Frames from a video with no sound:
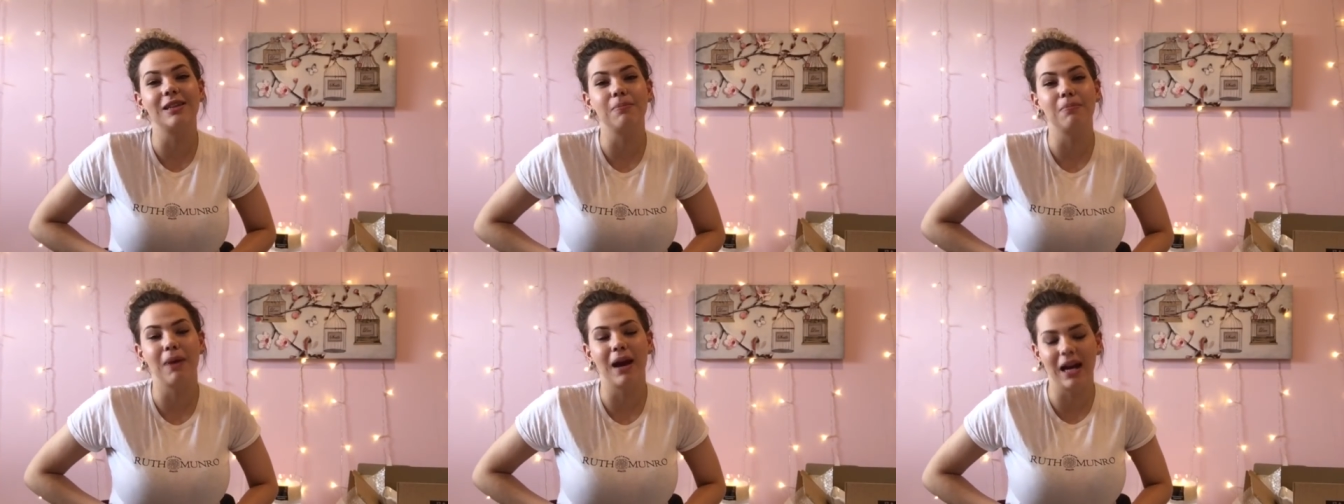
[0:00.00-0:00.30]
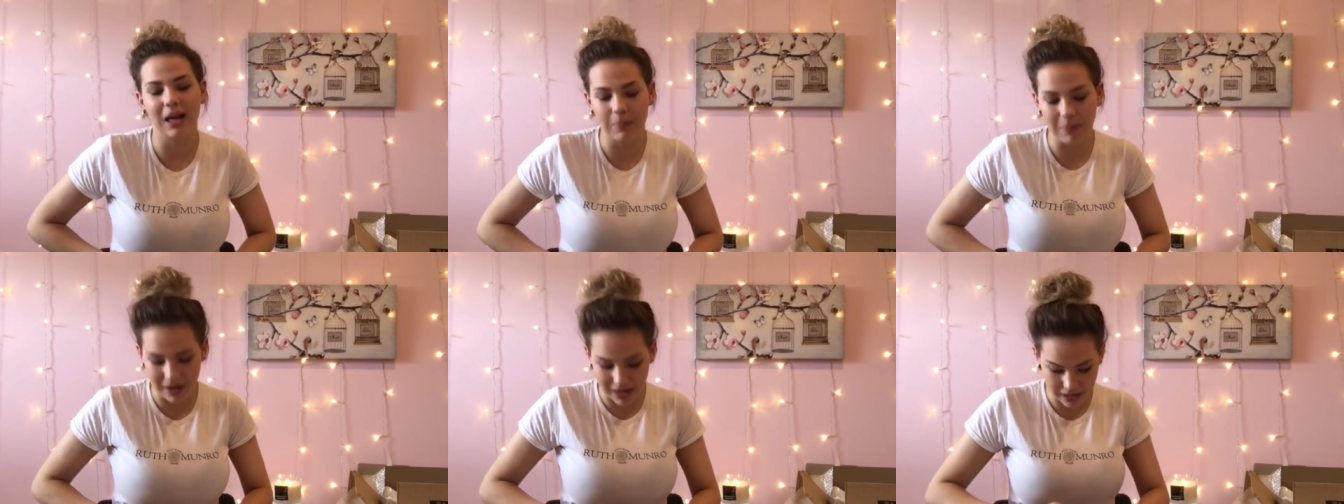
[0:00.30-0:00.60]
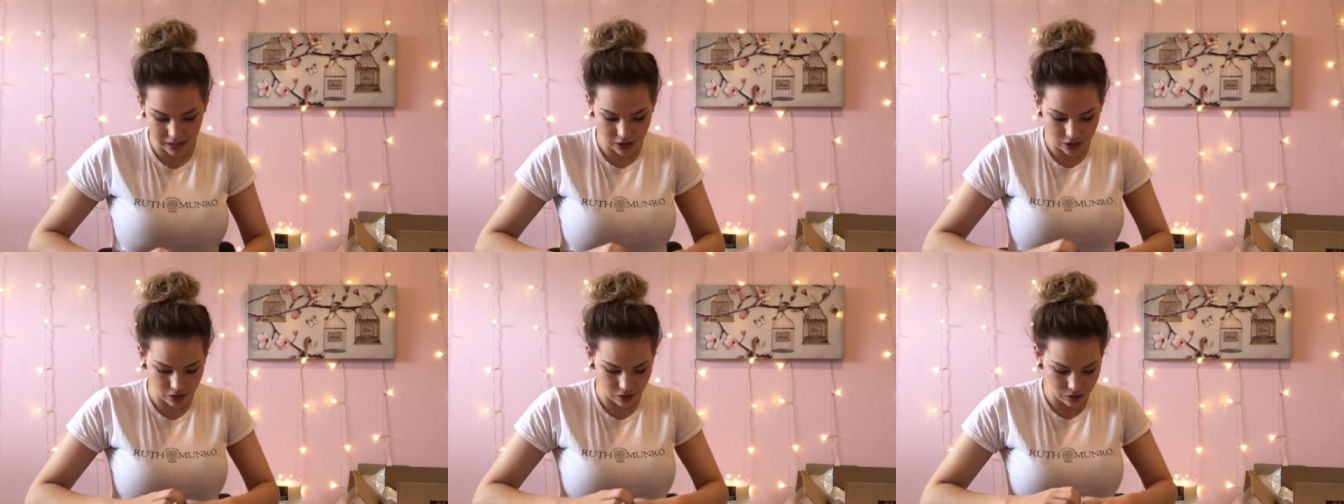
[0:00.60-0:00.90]
The
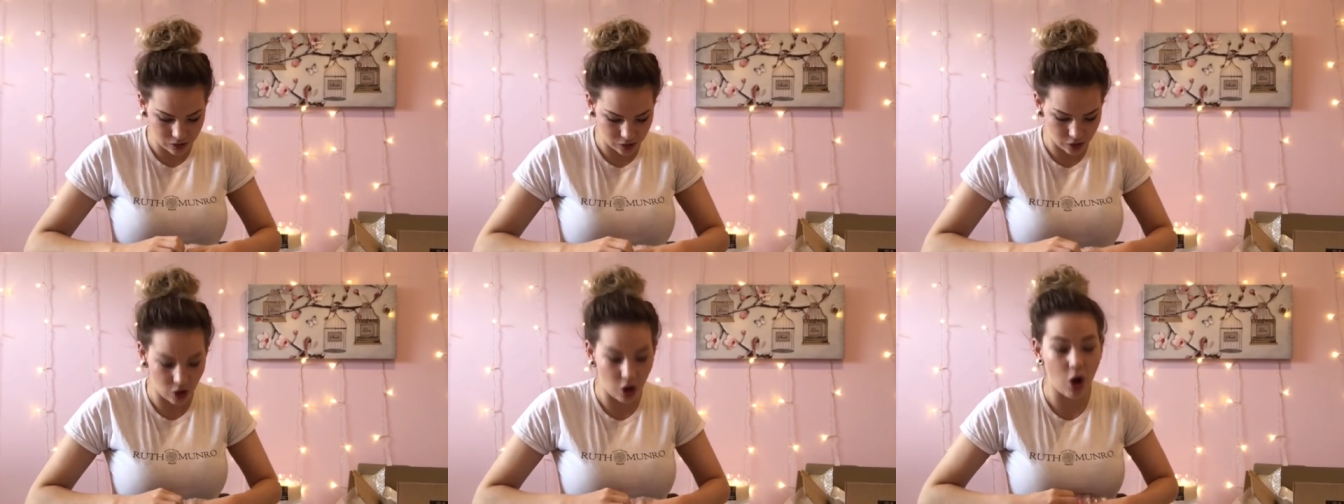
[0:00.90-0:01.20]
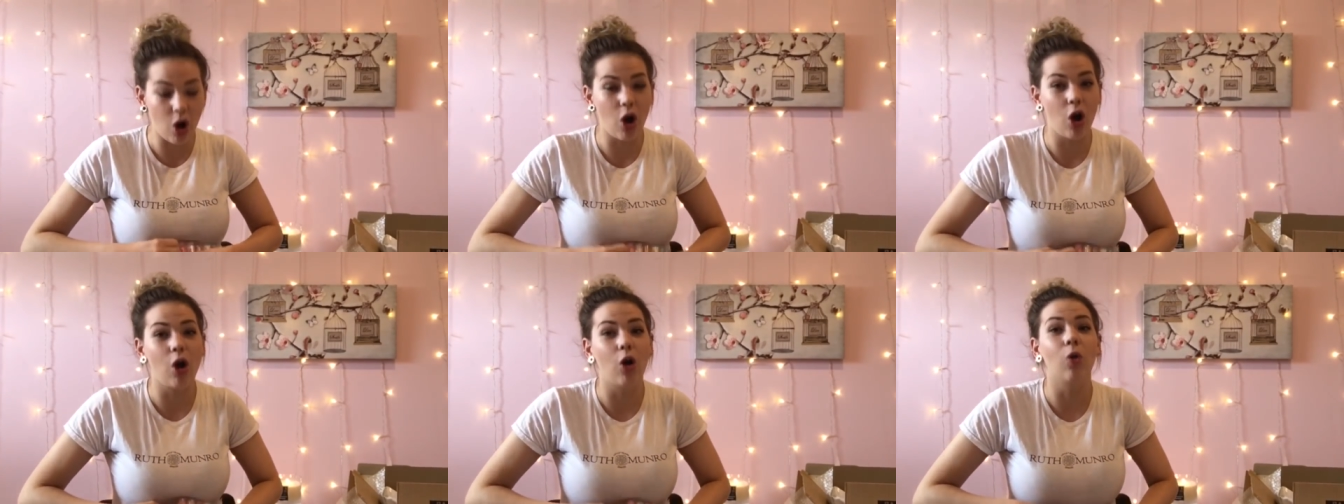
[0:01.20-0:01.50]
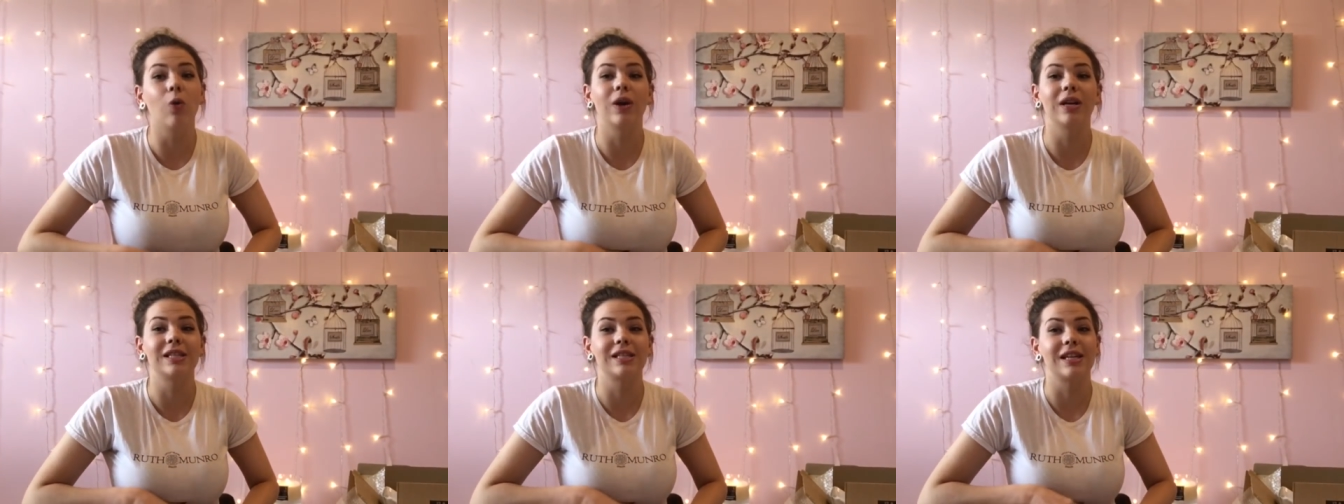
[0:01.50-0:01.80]
magpie queues are
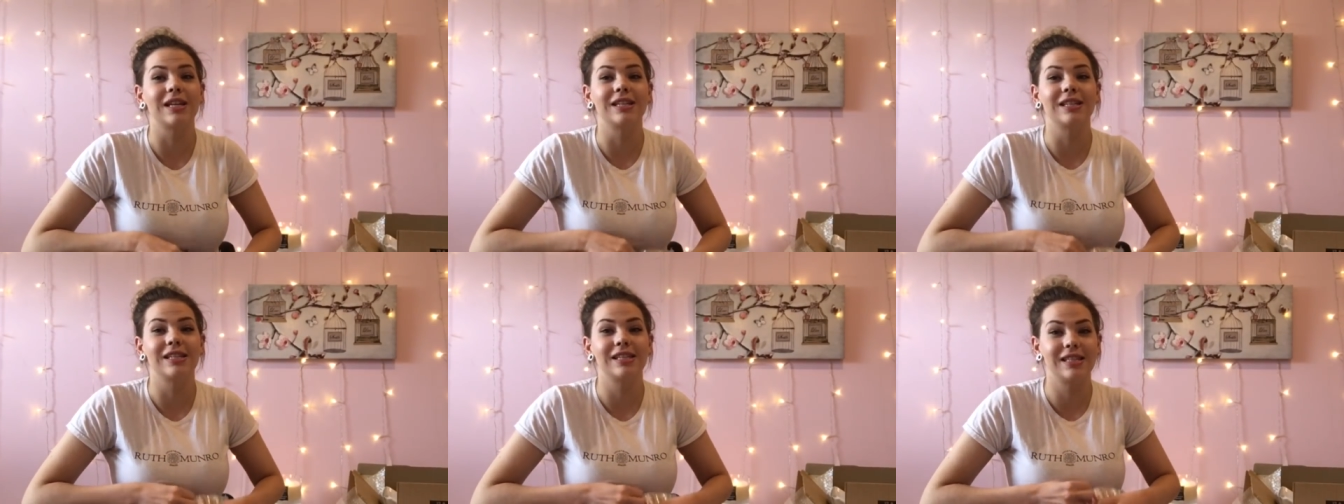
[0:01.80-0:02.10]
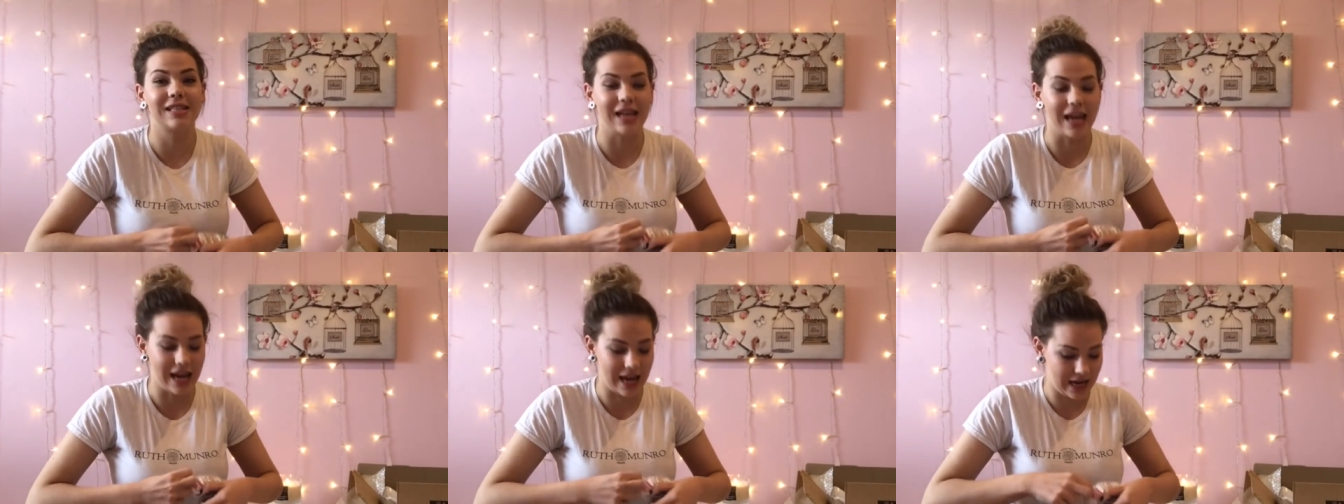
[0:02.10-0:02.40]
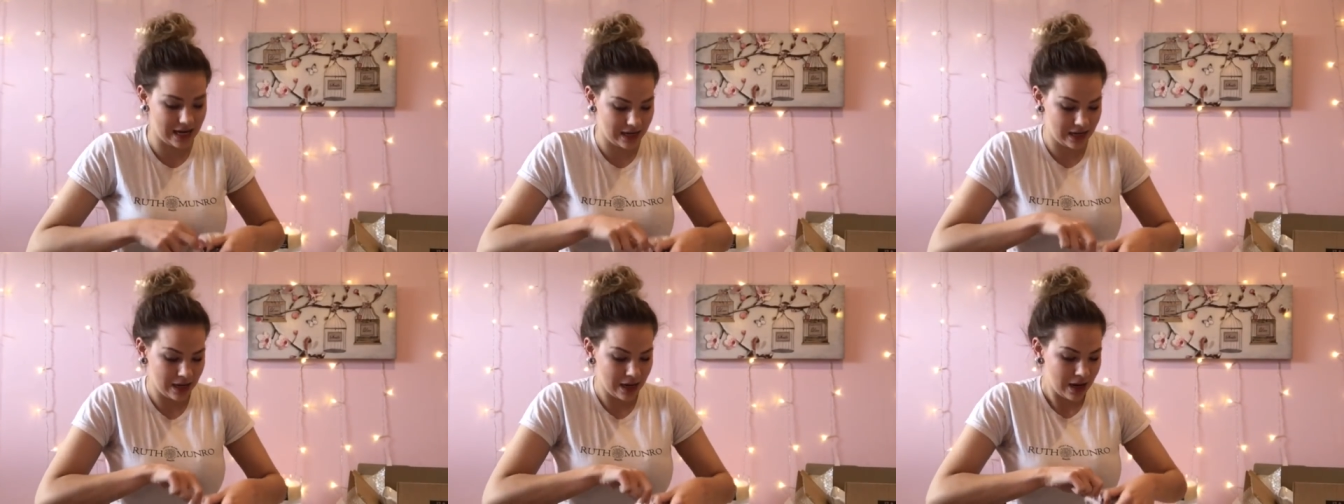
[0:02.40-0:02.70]
always
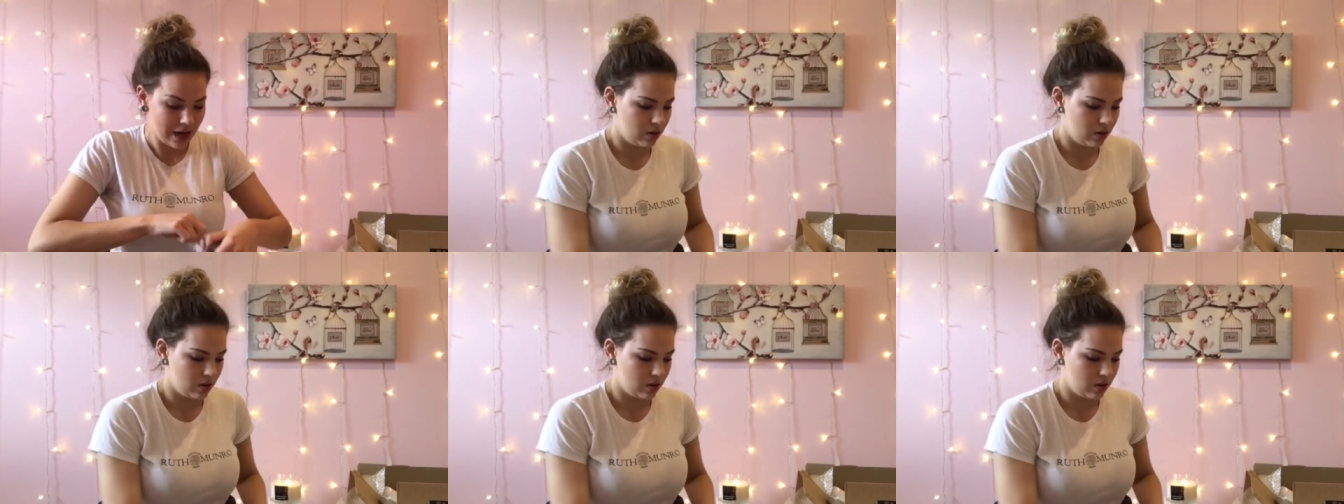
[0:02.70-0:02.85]
insane.